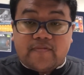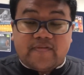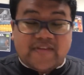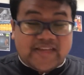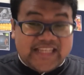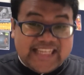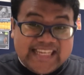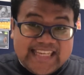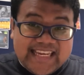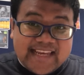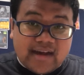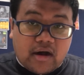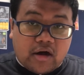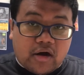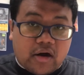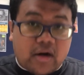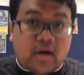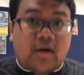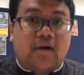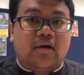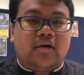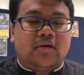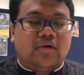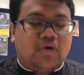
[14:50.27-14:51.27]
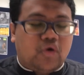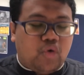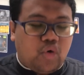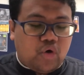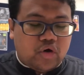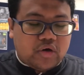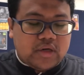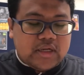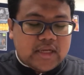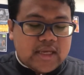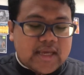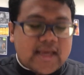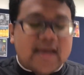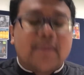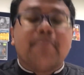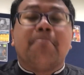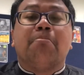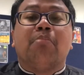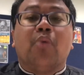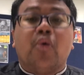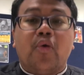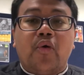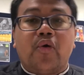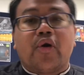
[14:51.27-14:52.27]
ER or
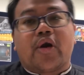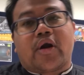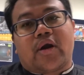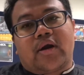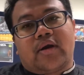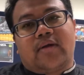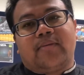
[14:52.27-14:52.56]
more